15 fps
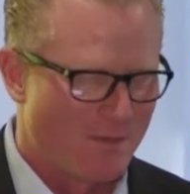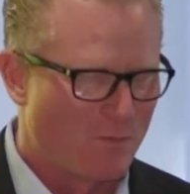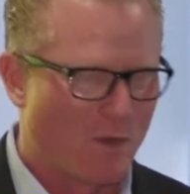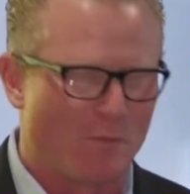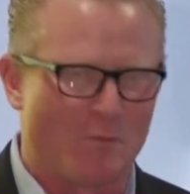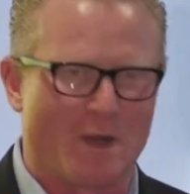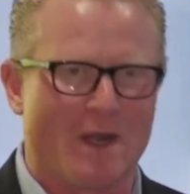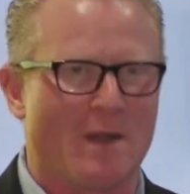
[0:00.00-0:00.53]

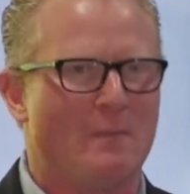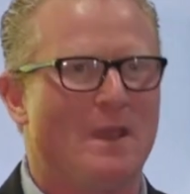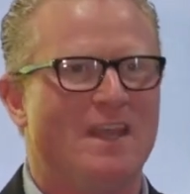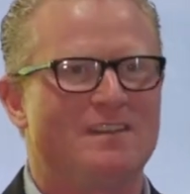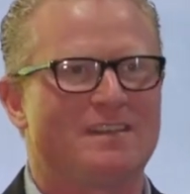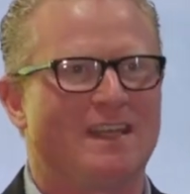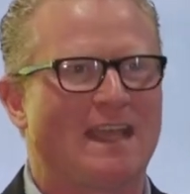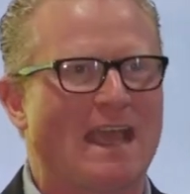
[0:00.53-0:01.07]
Well, what an
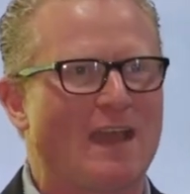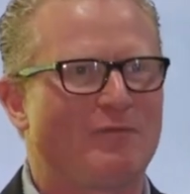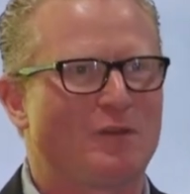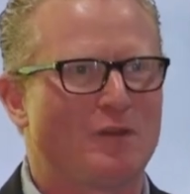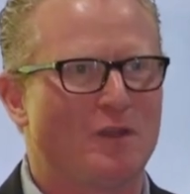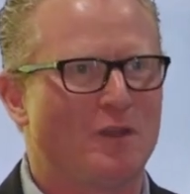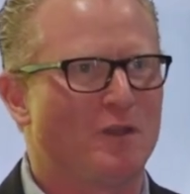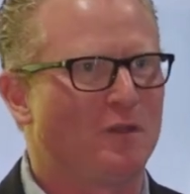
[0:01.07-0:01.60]
amazing
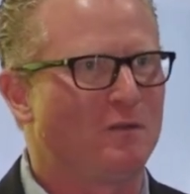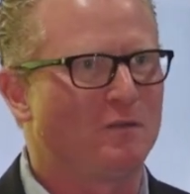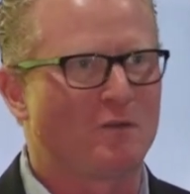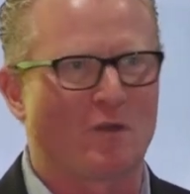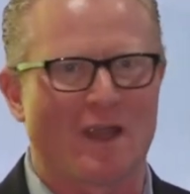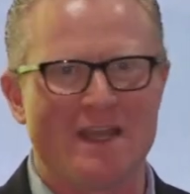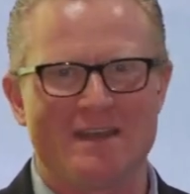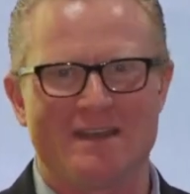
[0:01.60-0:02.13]
afternoon,
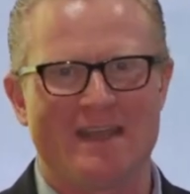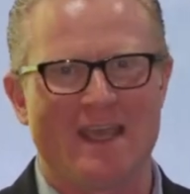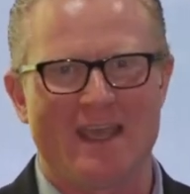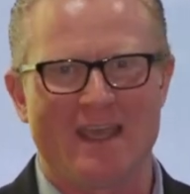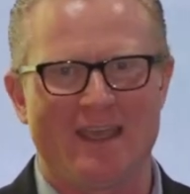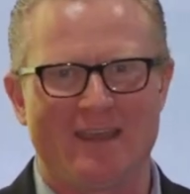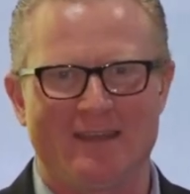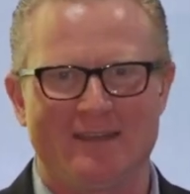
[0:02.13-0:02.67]
great
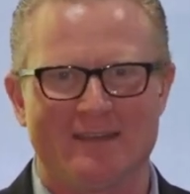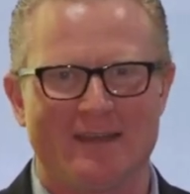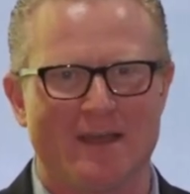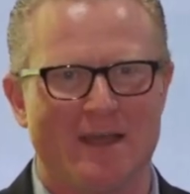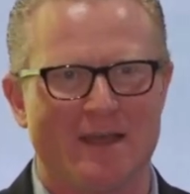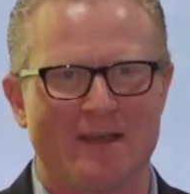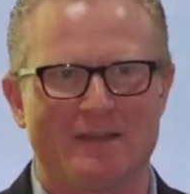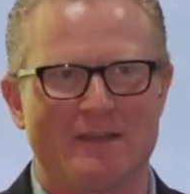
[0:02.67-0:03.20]
day.
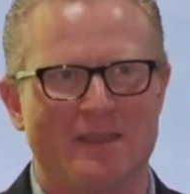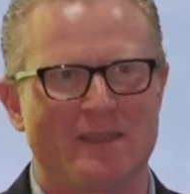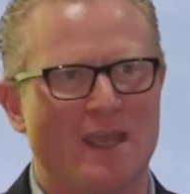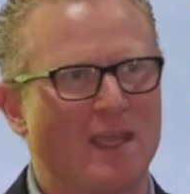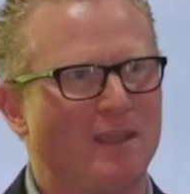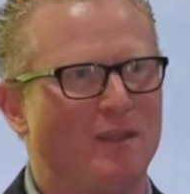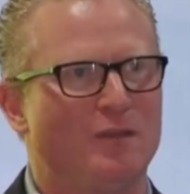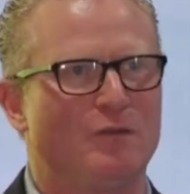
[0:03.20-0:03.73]
Uh,
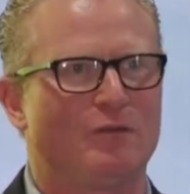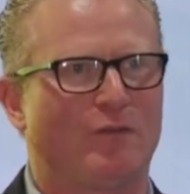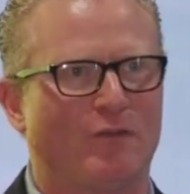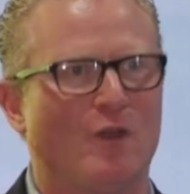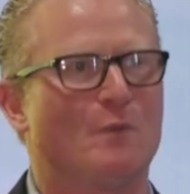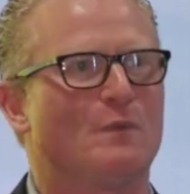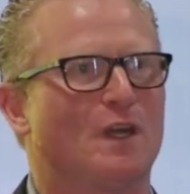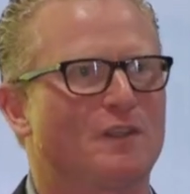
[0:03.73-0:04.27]
thank you
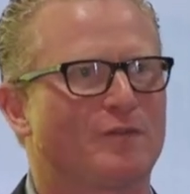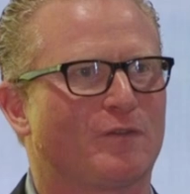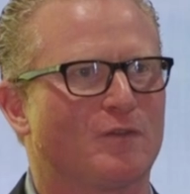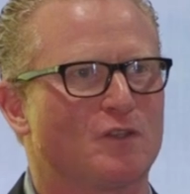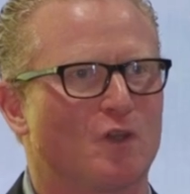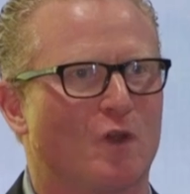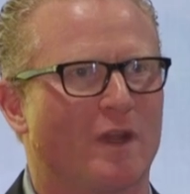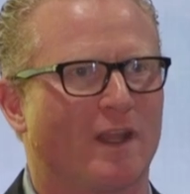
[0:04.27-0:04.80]
so much for
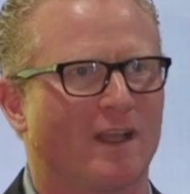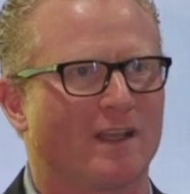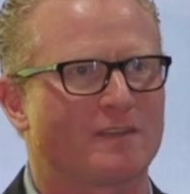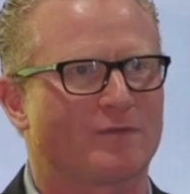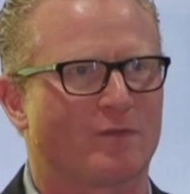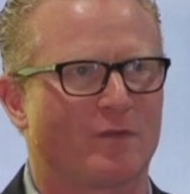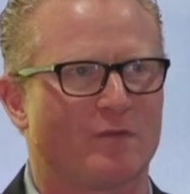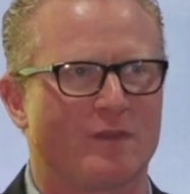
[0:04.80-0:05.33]
joining us
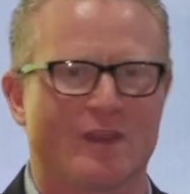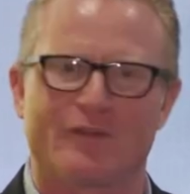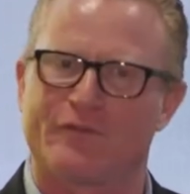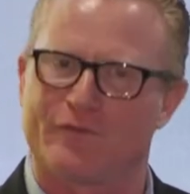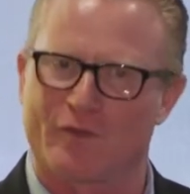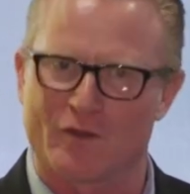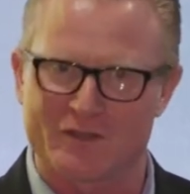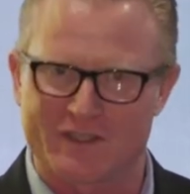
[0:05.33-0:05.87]
for this
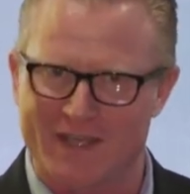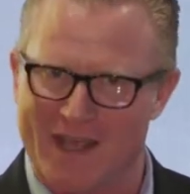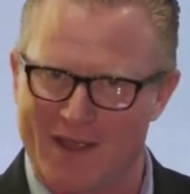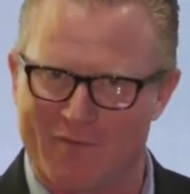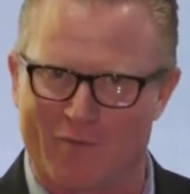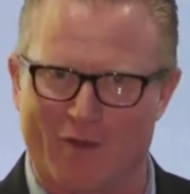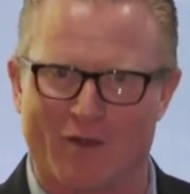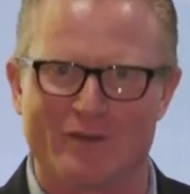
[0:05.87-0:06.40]
first
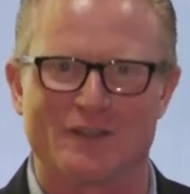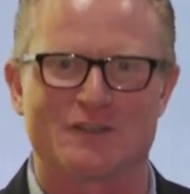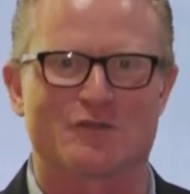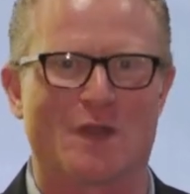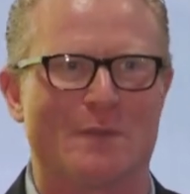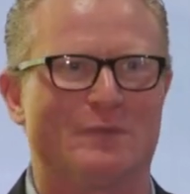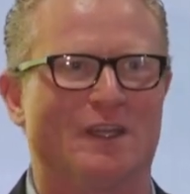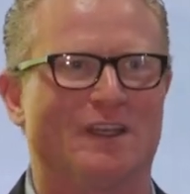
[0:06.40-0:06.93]
ever
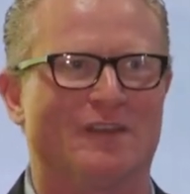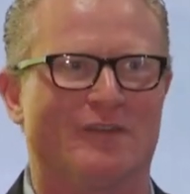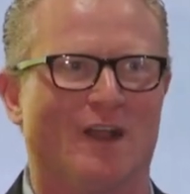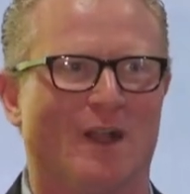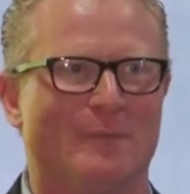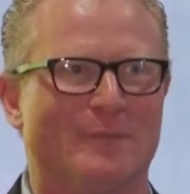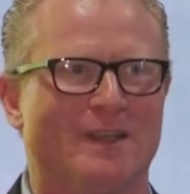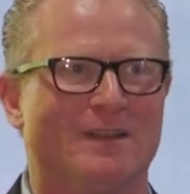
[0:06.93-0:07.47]
Disrupting
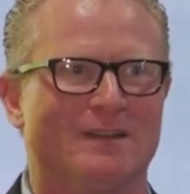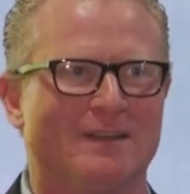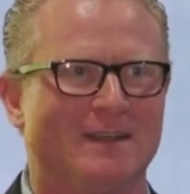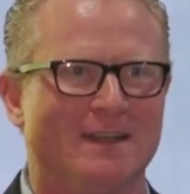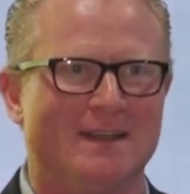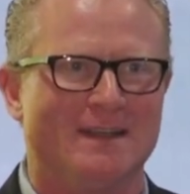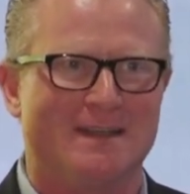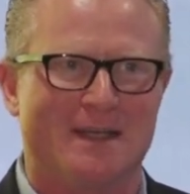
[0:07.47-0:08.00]
Development.
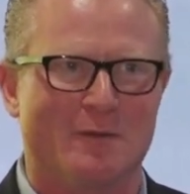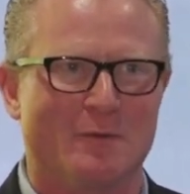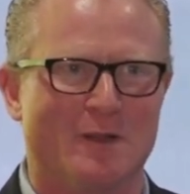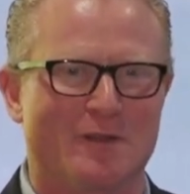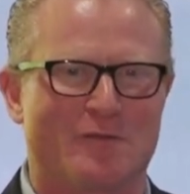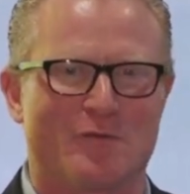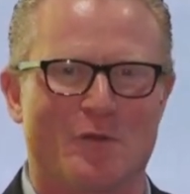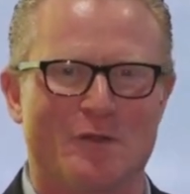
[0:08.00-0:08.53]
Uh, we
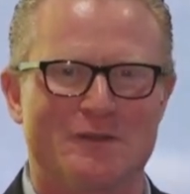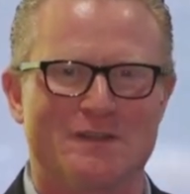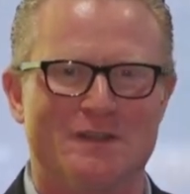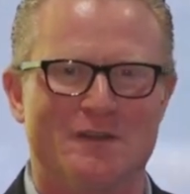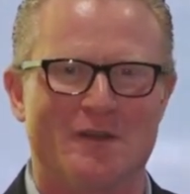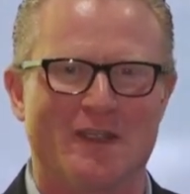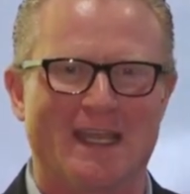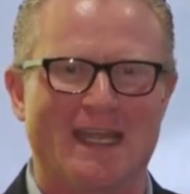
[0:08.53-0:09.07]
look forward to
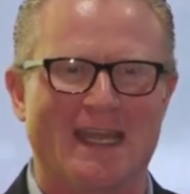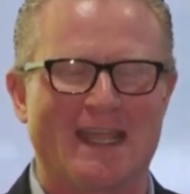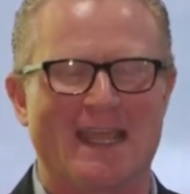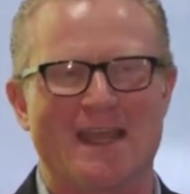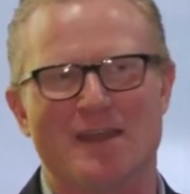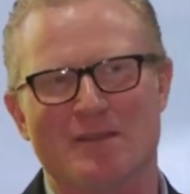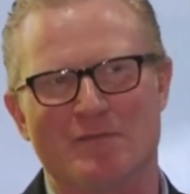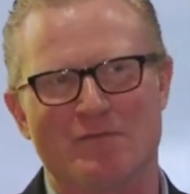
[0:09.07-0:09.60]
doing it
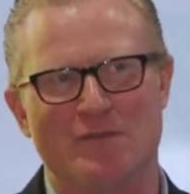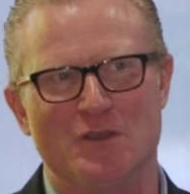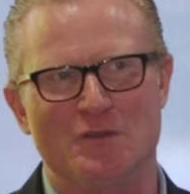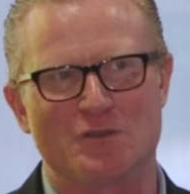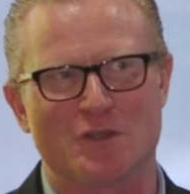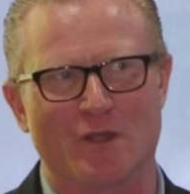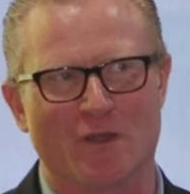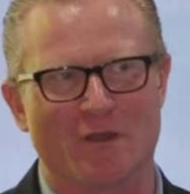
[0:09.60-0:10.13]
again in the
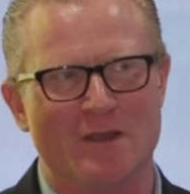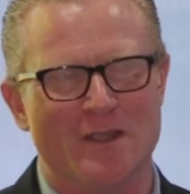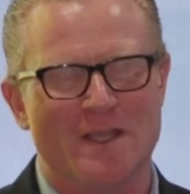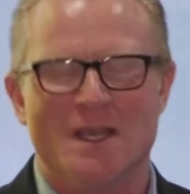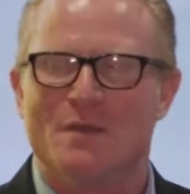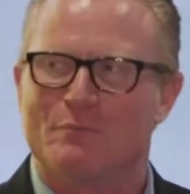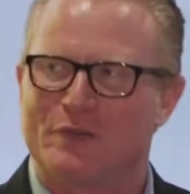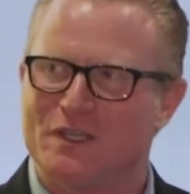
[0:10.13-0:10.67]
future.
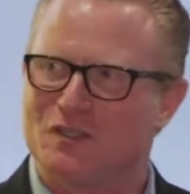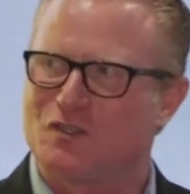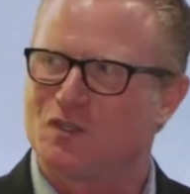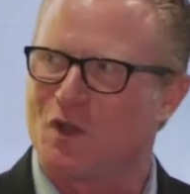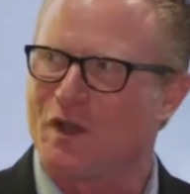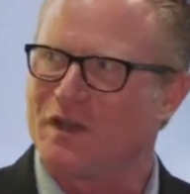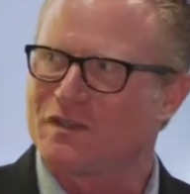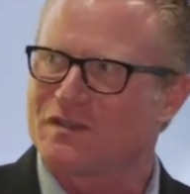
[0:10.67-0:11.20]
Please
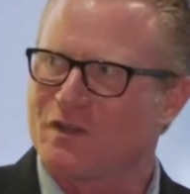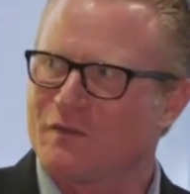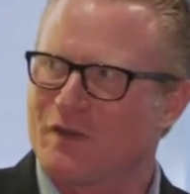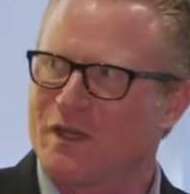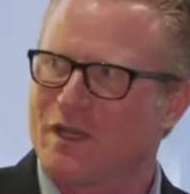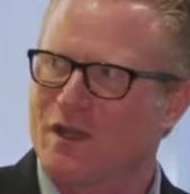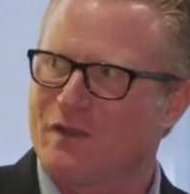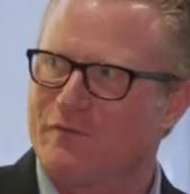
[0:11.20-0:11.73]
join us over
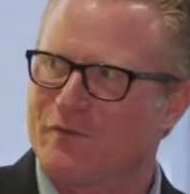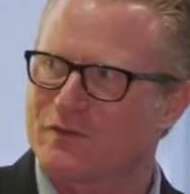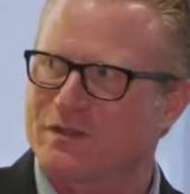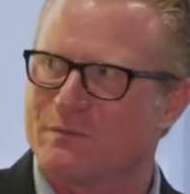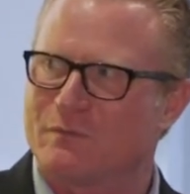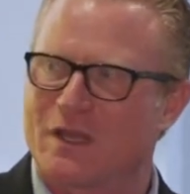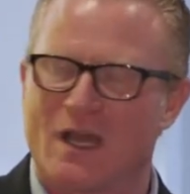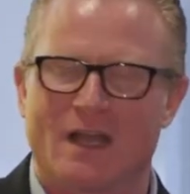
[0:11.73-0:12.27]
here for
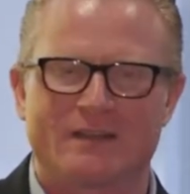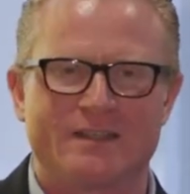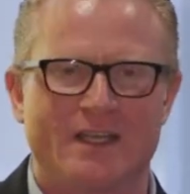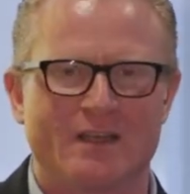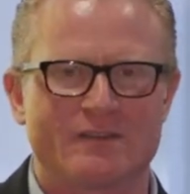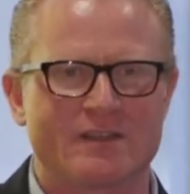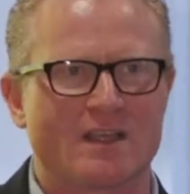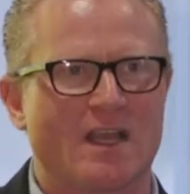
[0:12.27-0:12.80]
some
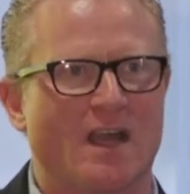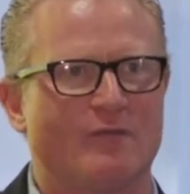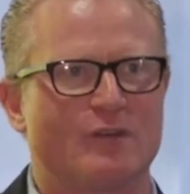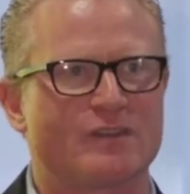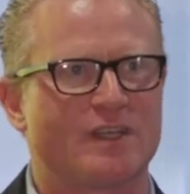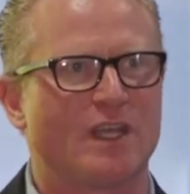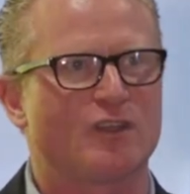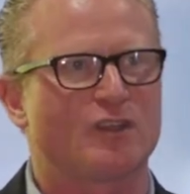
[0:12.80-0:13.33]
cocktails and
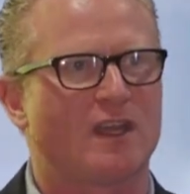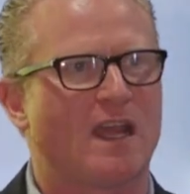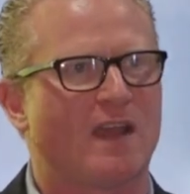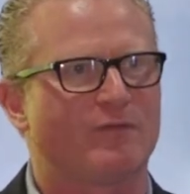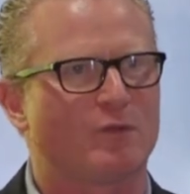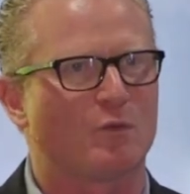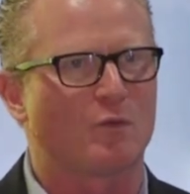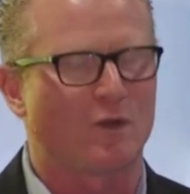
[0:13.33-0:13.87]
conversation
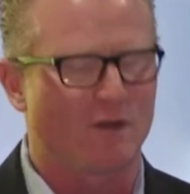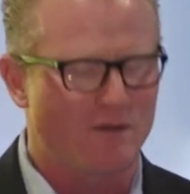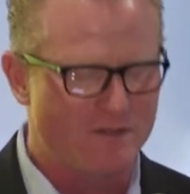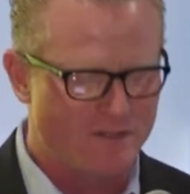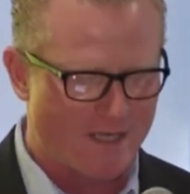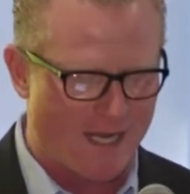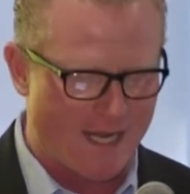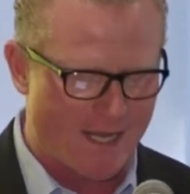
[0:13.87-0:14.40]

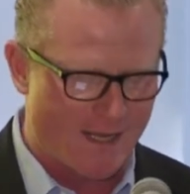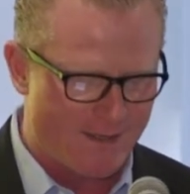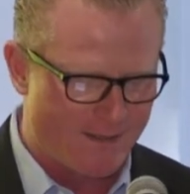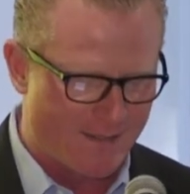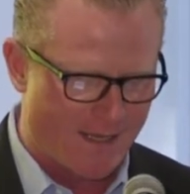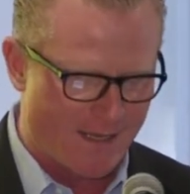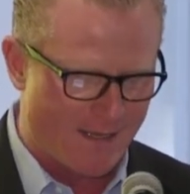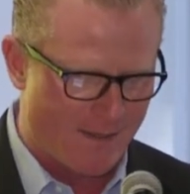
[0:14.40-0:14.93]
afterwards,
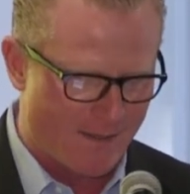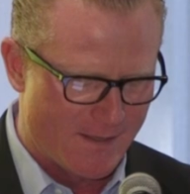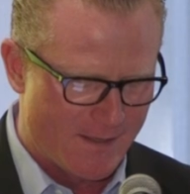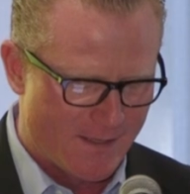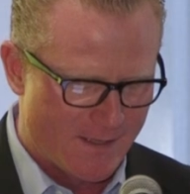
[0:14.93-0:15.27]
and uh,